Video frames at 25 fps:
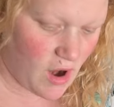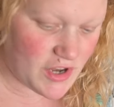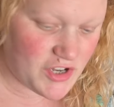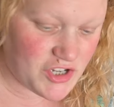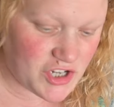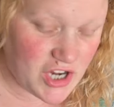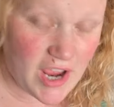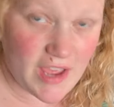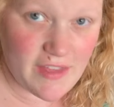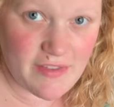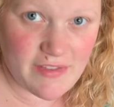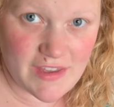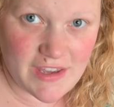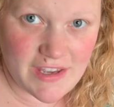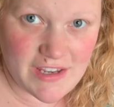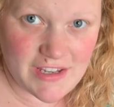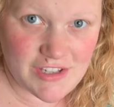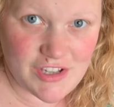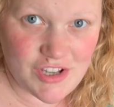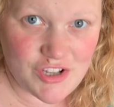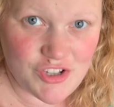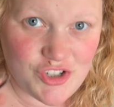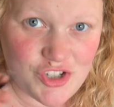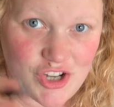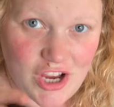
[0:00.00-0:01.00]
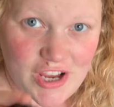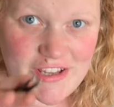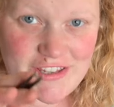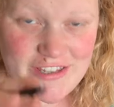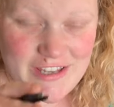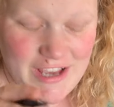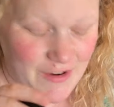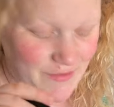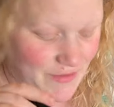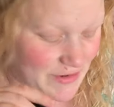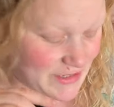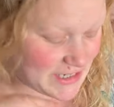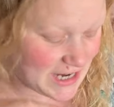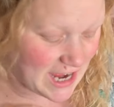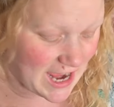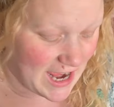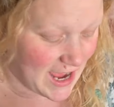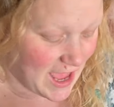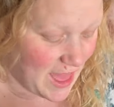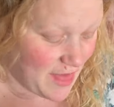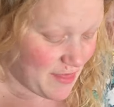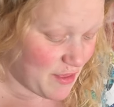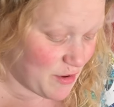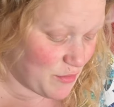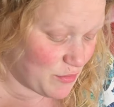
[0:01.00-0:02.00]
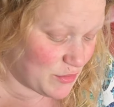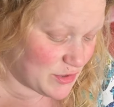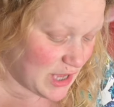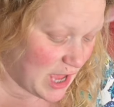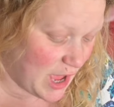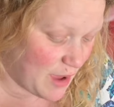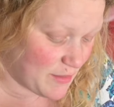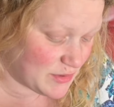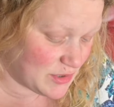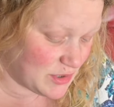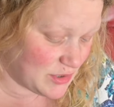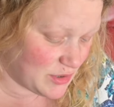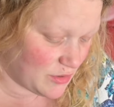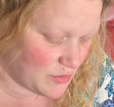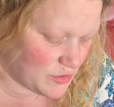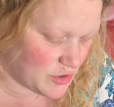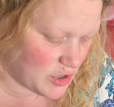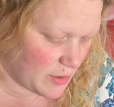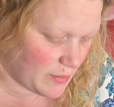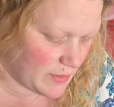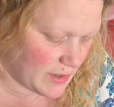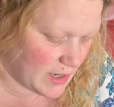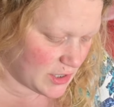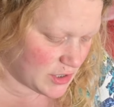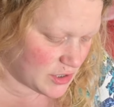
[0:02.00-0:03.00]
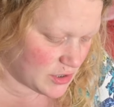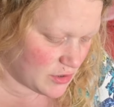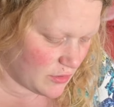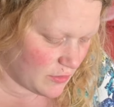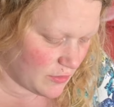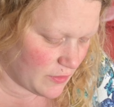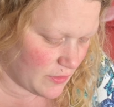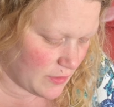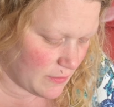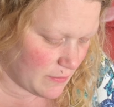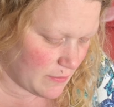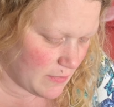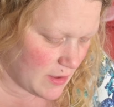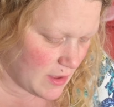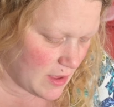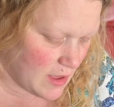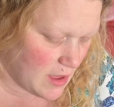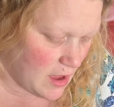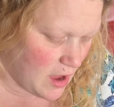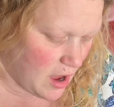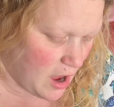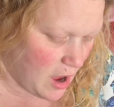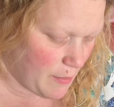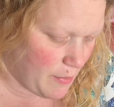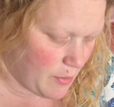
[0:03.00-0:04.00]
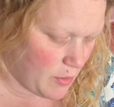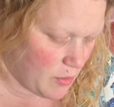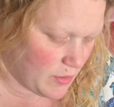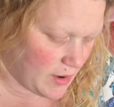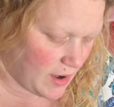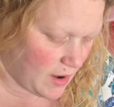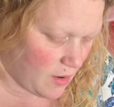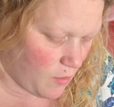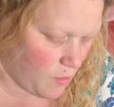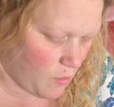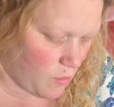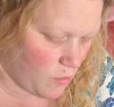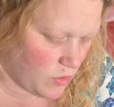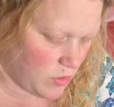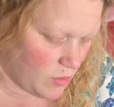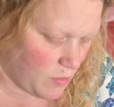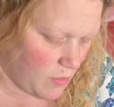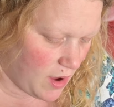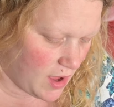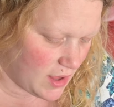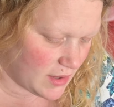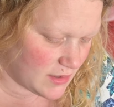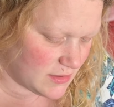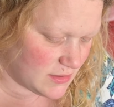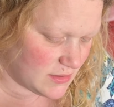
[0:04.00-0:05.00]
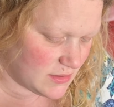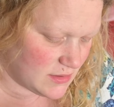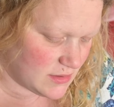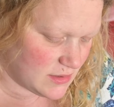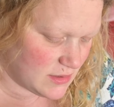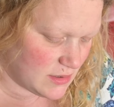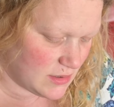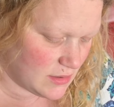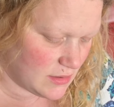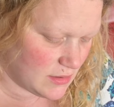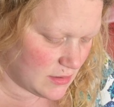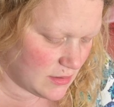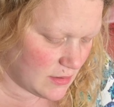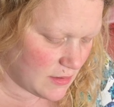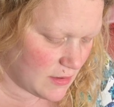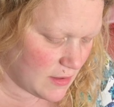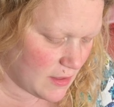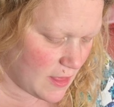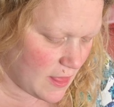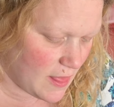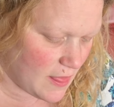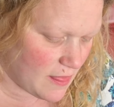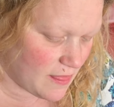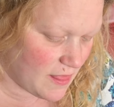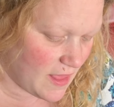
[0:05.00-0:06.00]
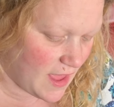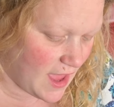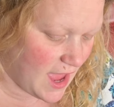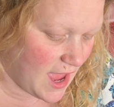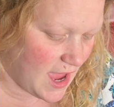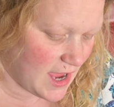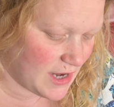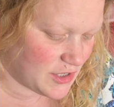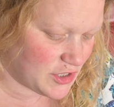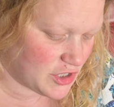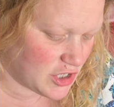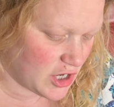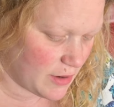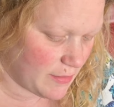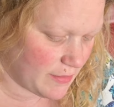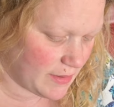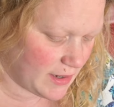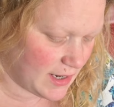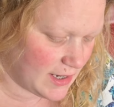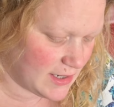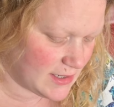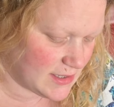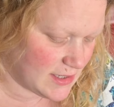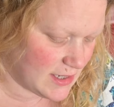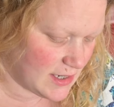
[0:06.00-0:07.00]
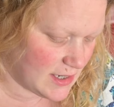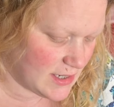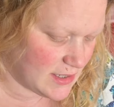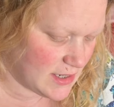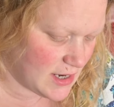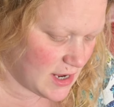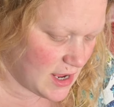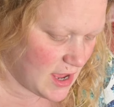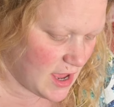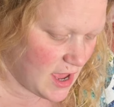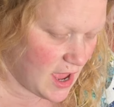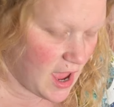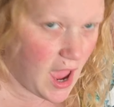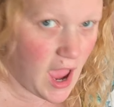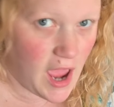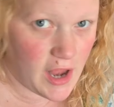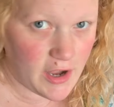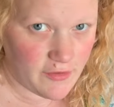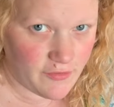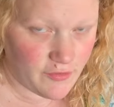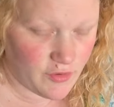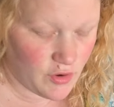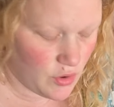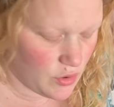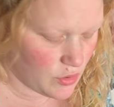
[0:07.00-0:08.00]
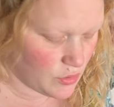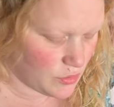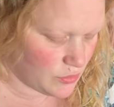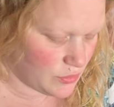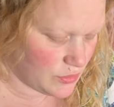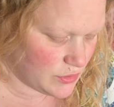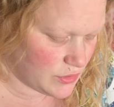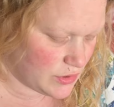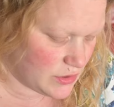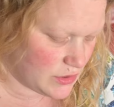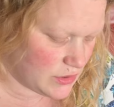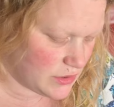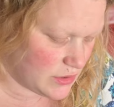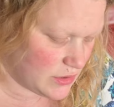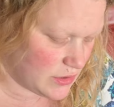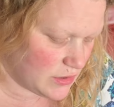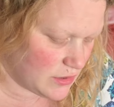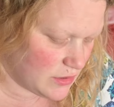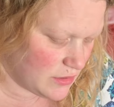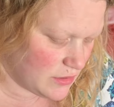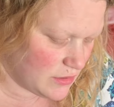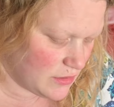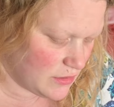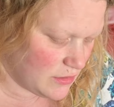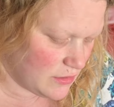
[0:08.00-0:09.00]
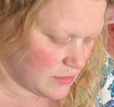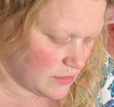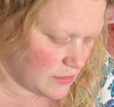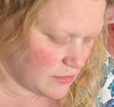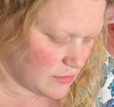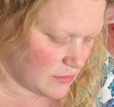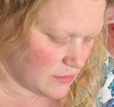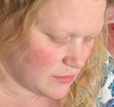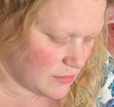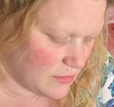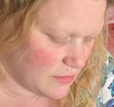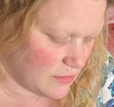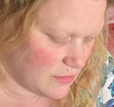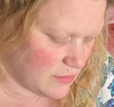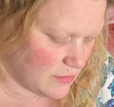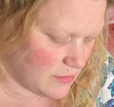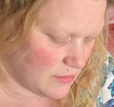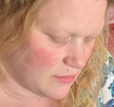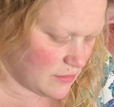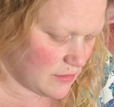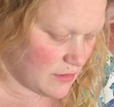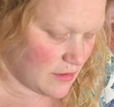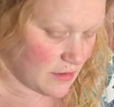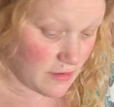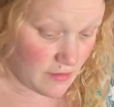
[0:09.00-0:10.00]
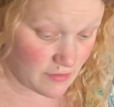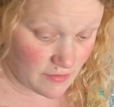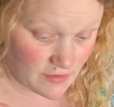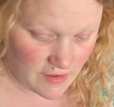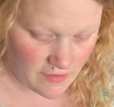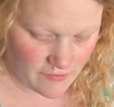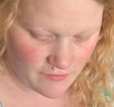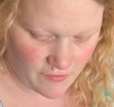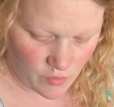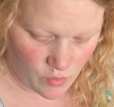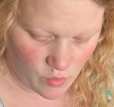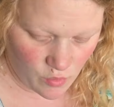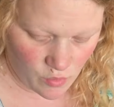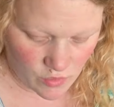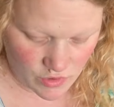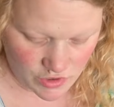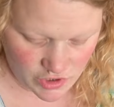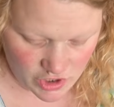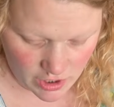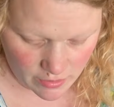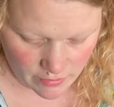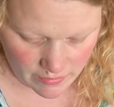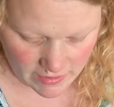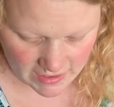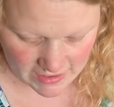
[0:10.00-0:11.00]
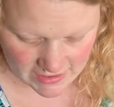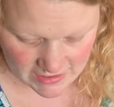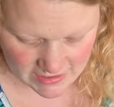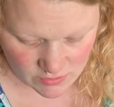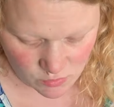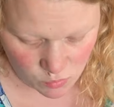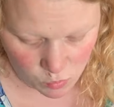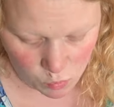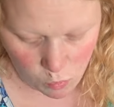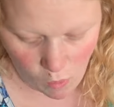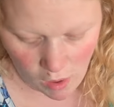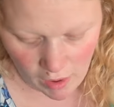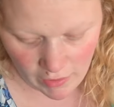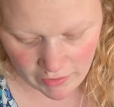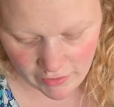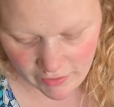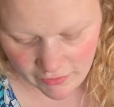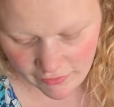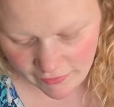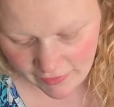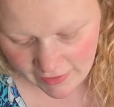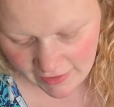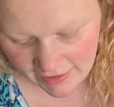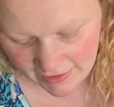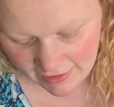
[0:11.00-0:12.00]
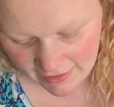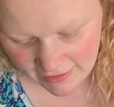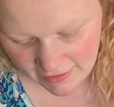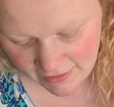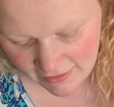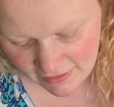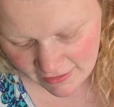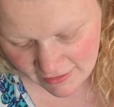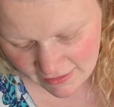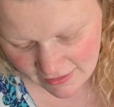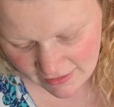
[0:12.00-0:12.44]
I checked these just the other day and there was absolutely no germination on them. I pulled out all the ones that had germinated, and of course they've all germinated wonderfully